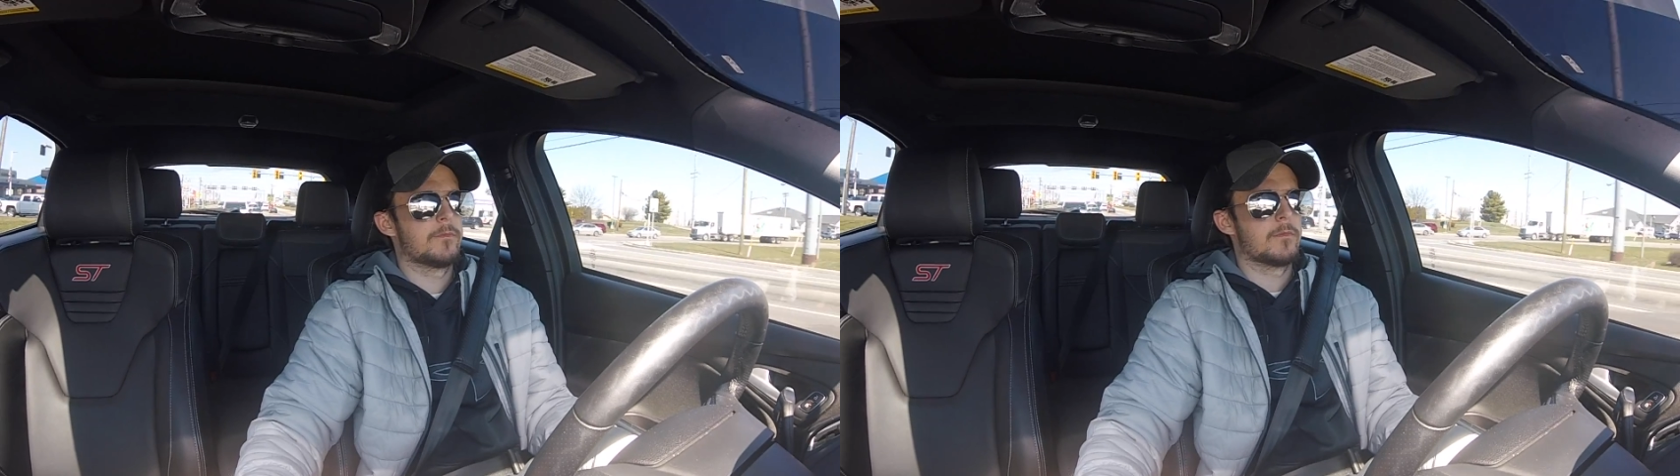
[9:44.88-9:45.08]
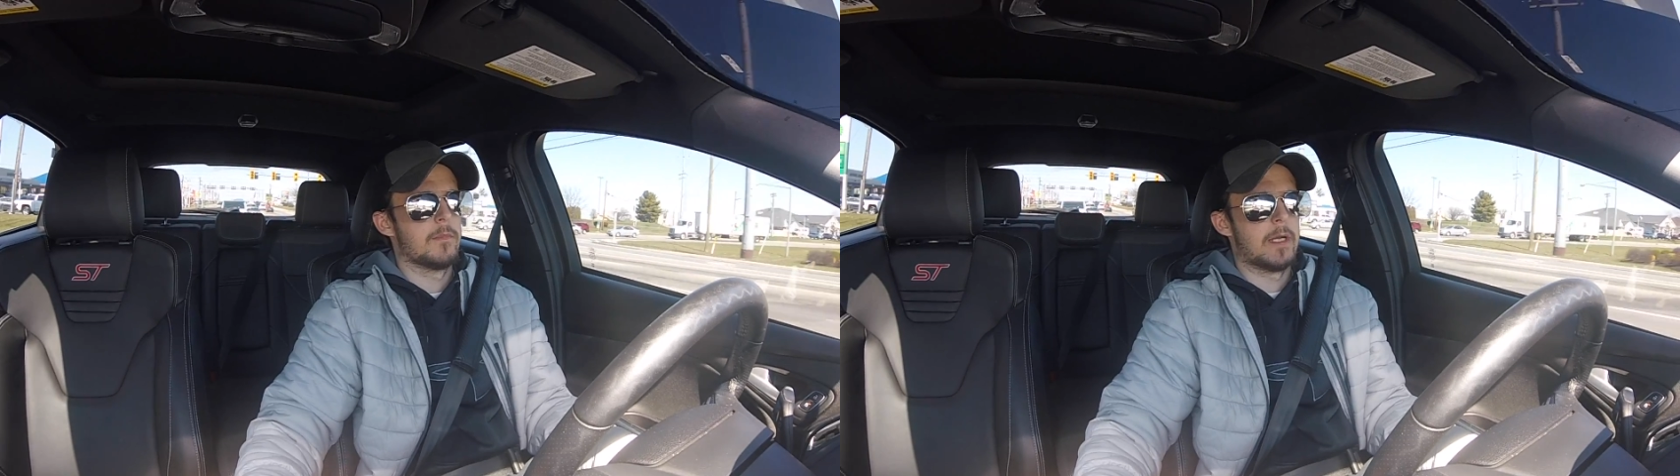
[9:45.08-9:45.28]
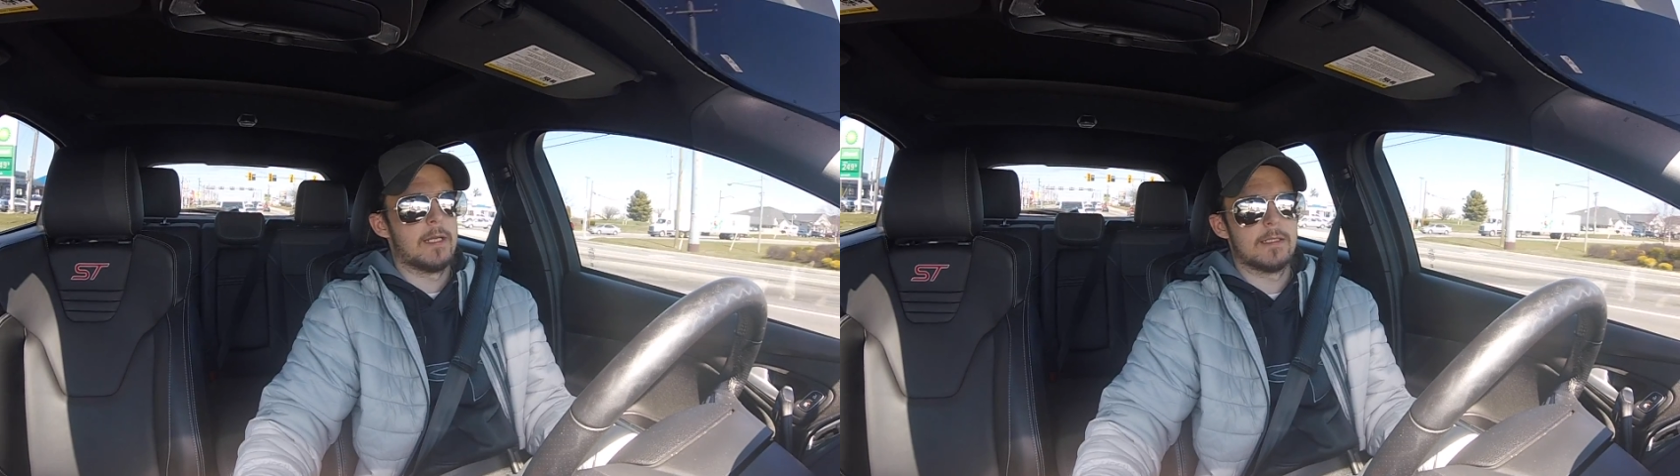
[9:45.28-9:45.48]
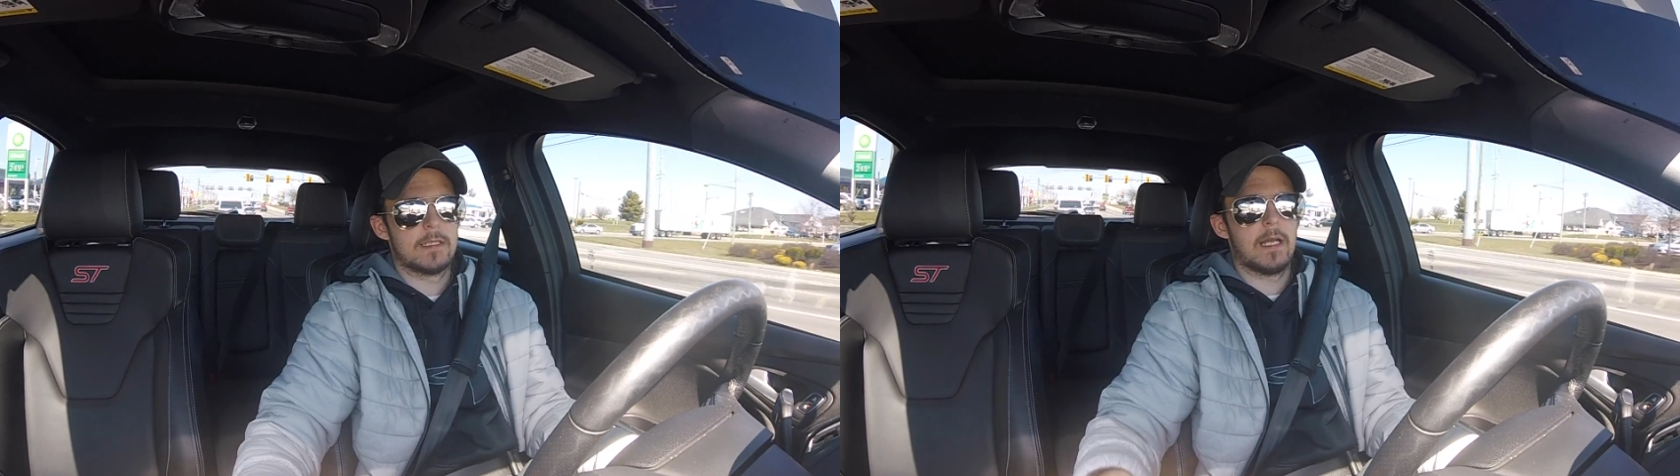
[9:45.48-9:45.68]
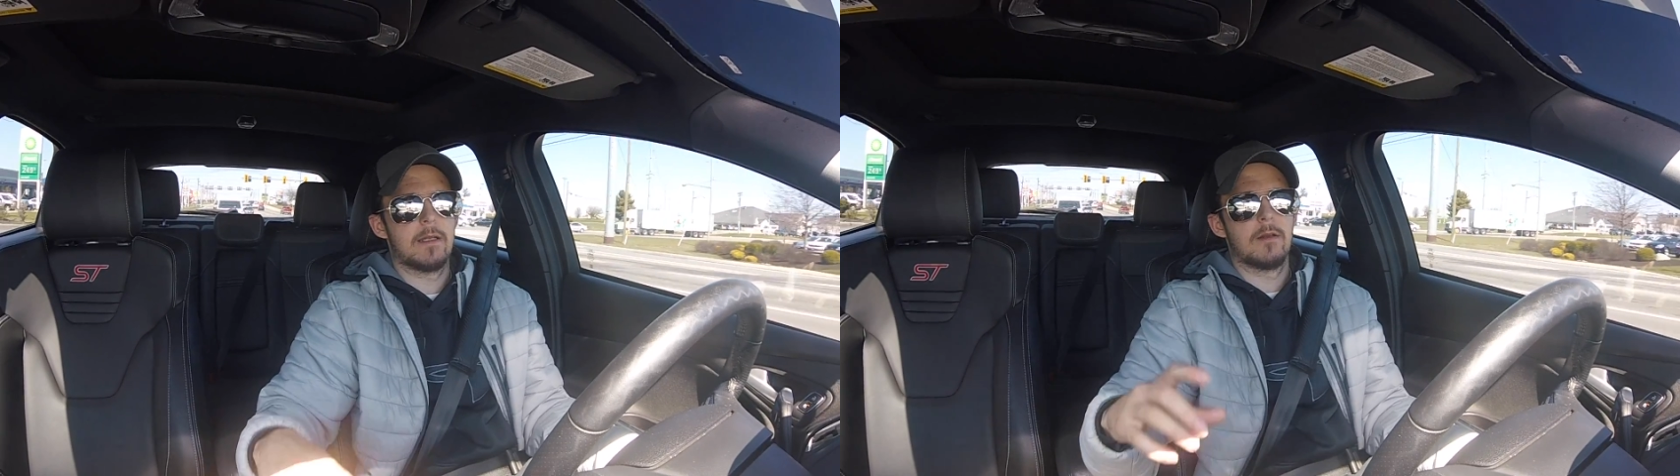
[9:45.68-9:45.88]
But I
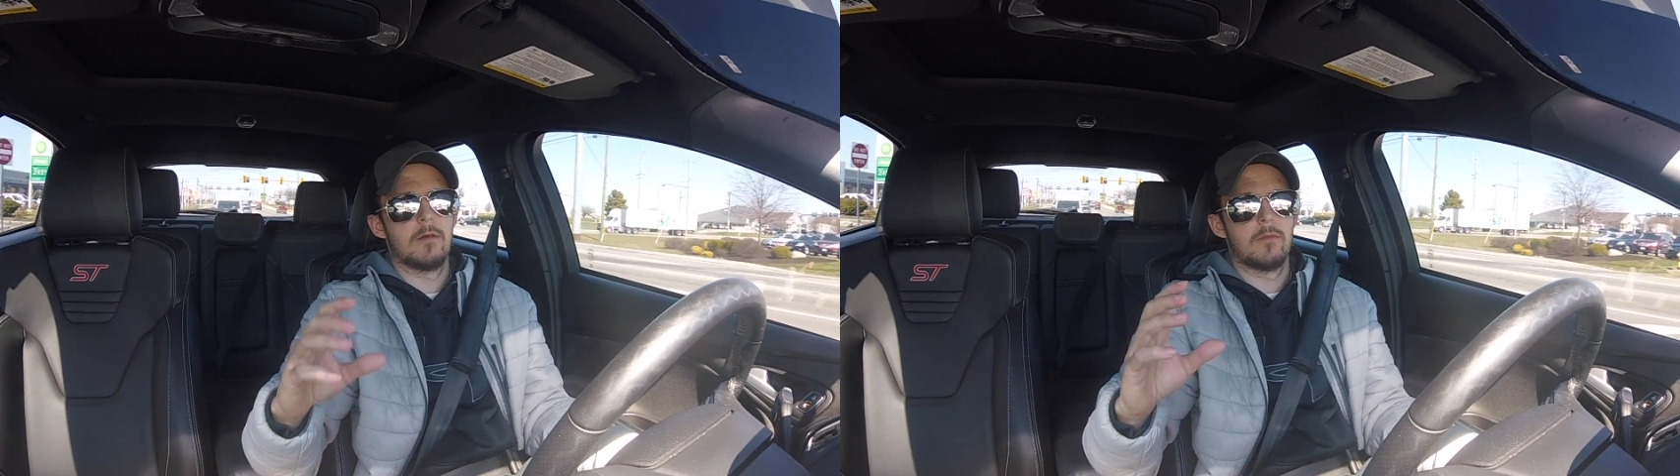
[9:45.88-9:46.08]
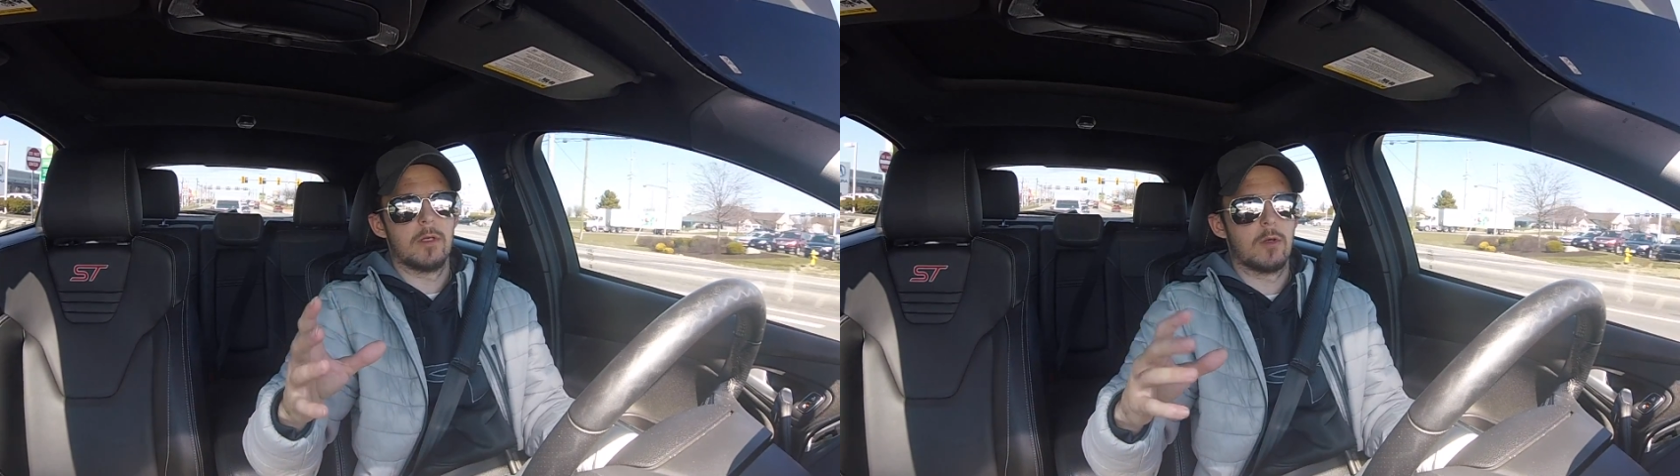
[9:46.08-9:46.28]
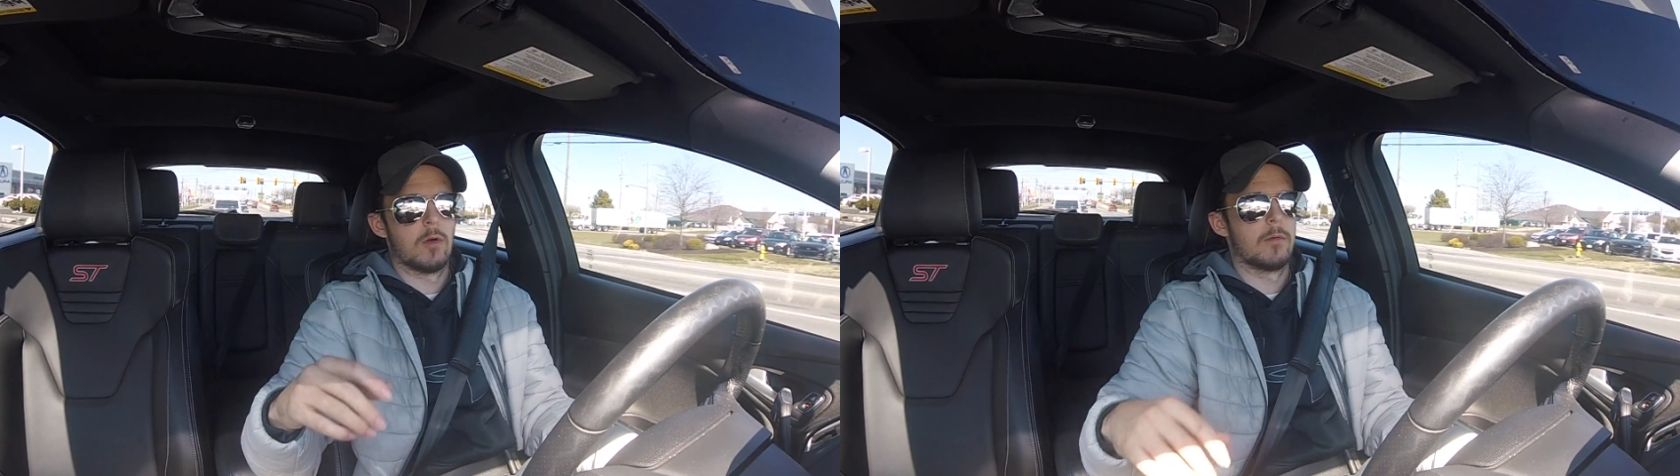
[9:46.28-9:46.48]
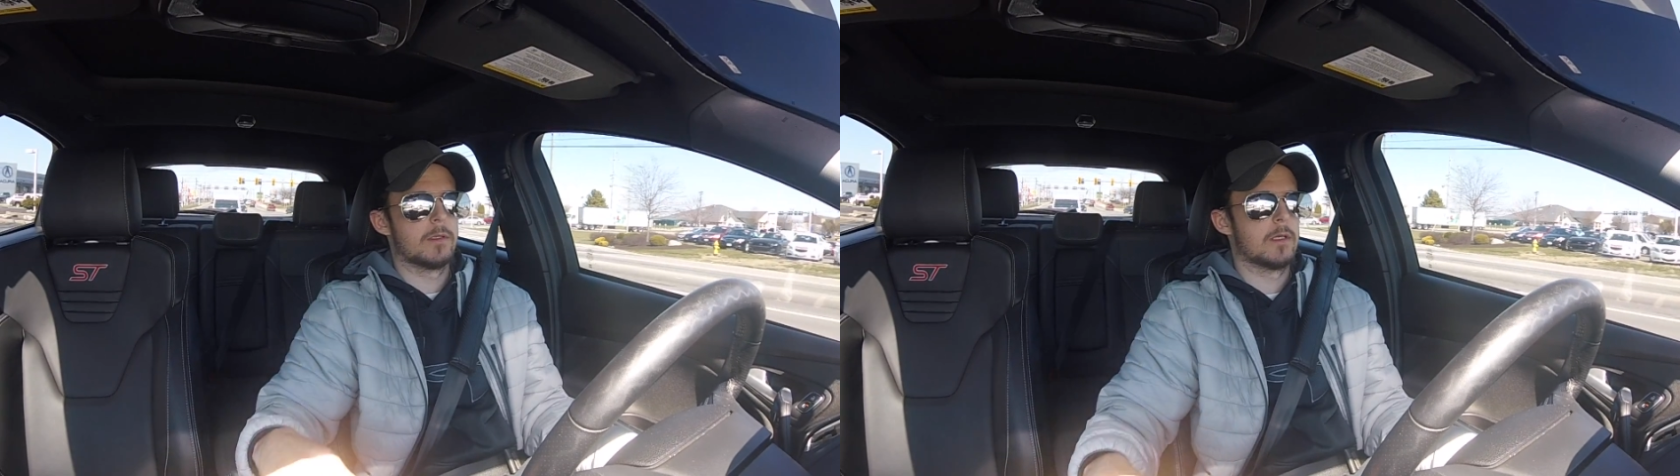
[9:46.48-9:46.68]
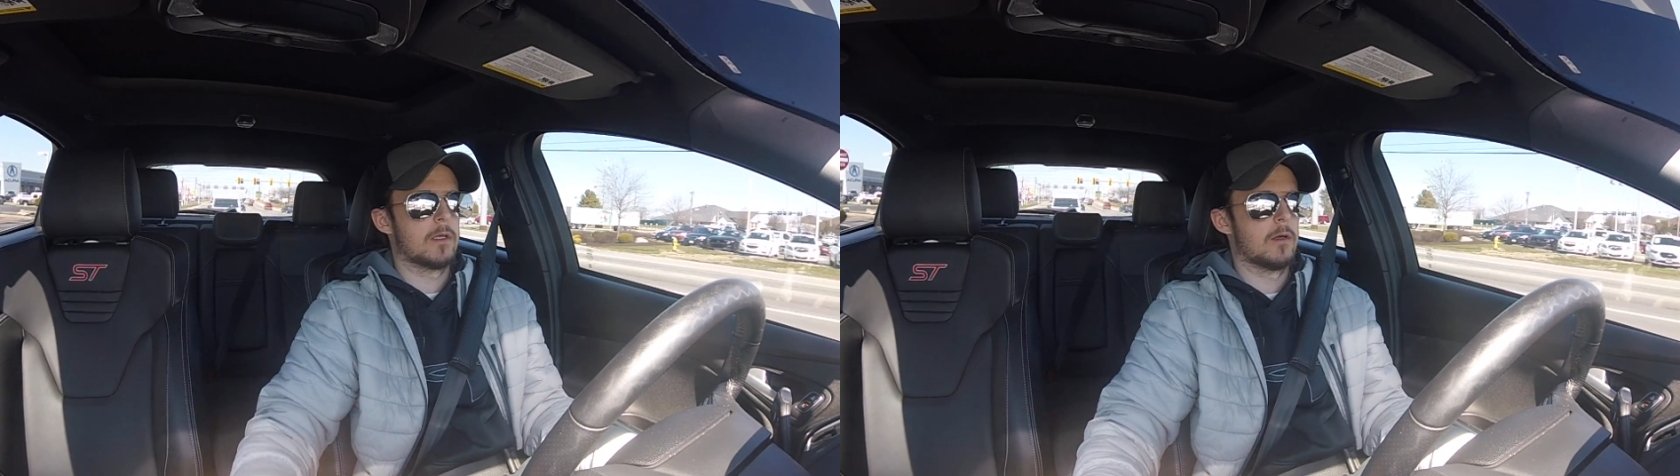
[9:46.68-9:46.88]
decided to record with
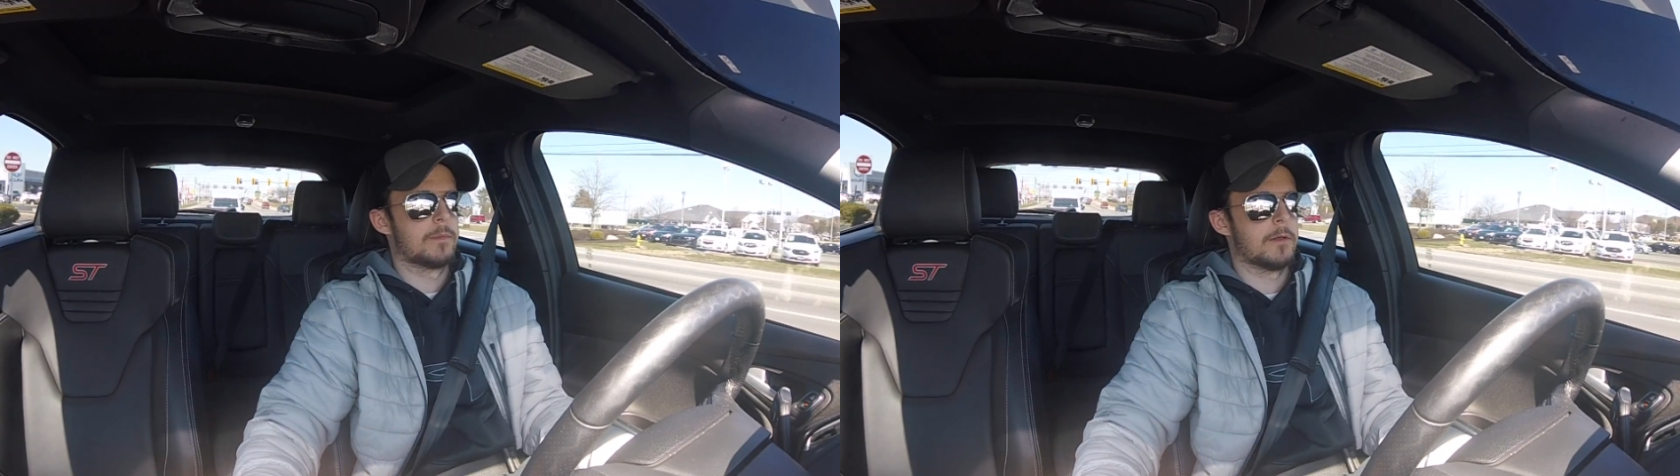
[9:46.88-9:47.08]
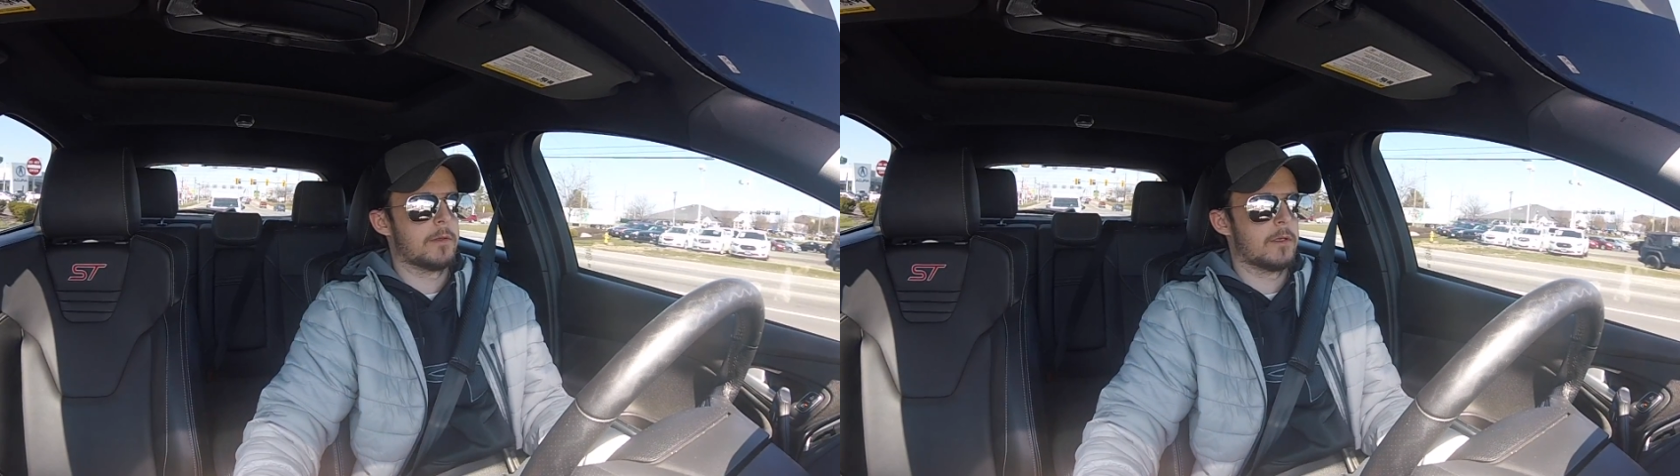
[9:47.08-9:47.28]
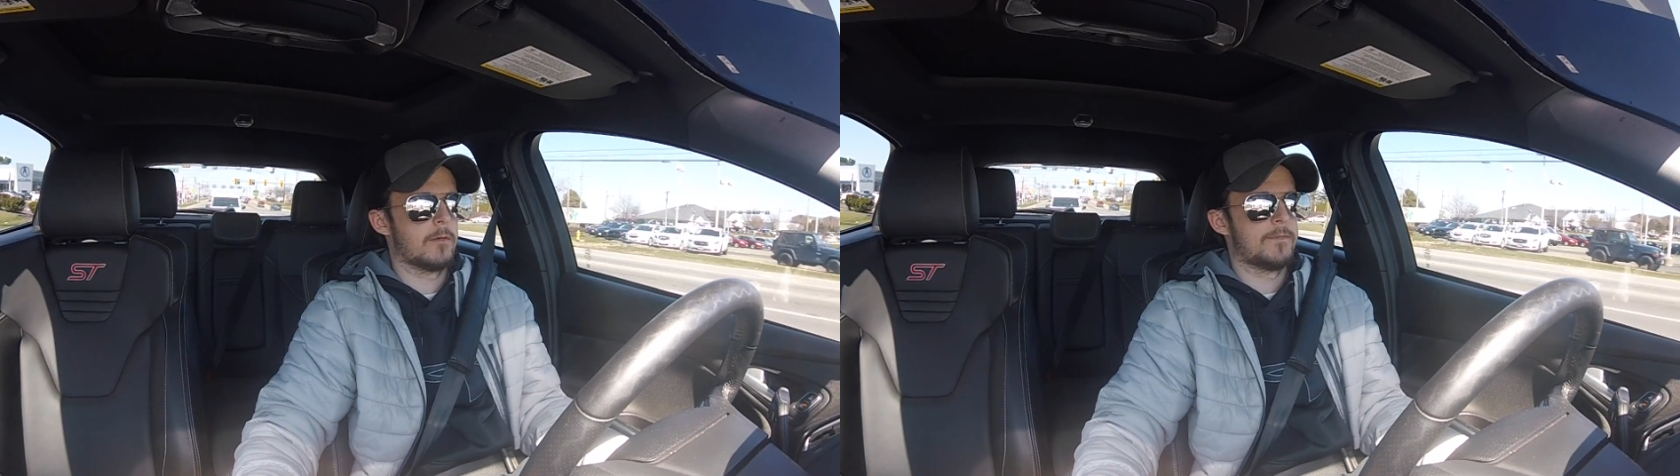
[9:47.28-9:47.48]
the GoPro Hero